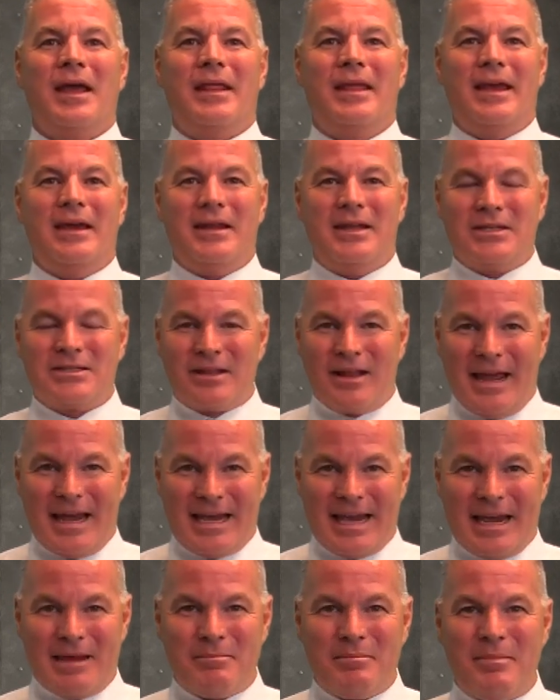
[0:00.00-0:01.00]
it is
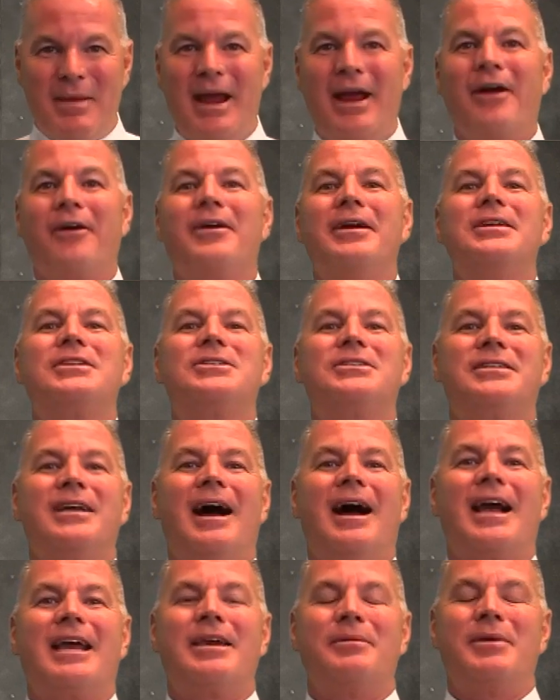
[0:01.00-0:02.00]
like a marriage
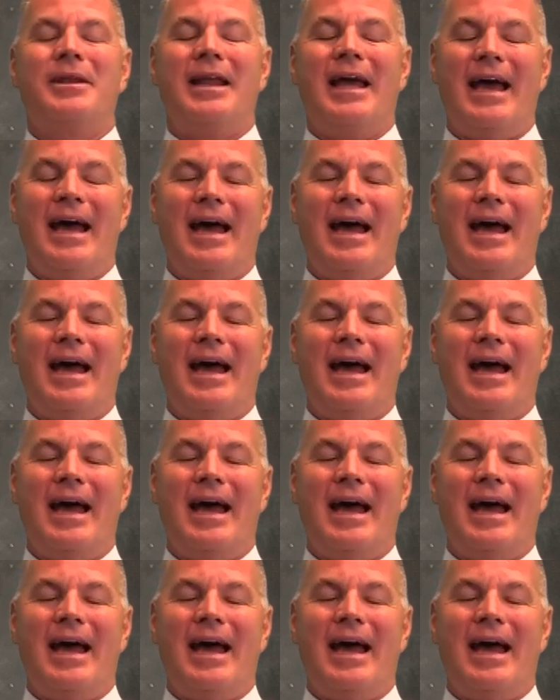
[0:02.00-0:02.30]
document.